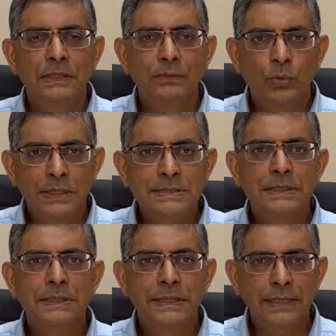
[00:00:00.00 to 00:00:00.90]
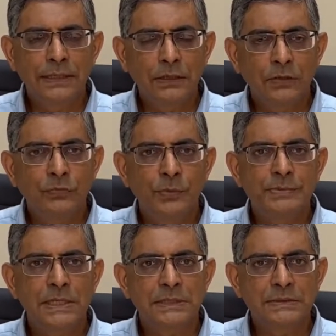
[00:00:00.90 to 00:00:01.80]
what is the grade of
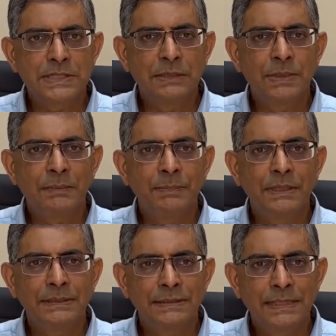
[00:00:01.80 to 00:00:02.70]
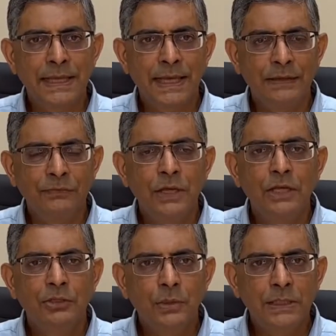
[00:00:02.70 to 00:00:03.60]
obstructive sleep apnea that they have
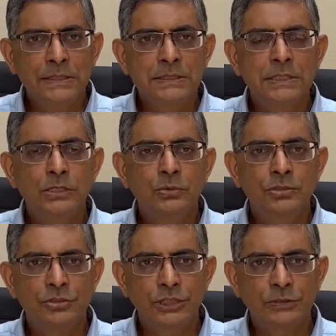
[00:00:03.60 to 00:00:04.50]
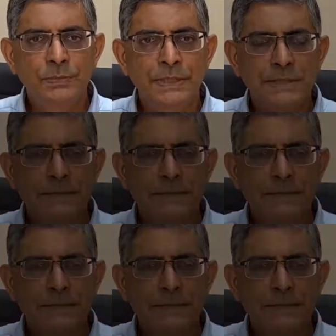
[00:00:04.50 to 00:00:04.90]
to institute treatment.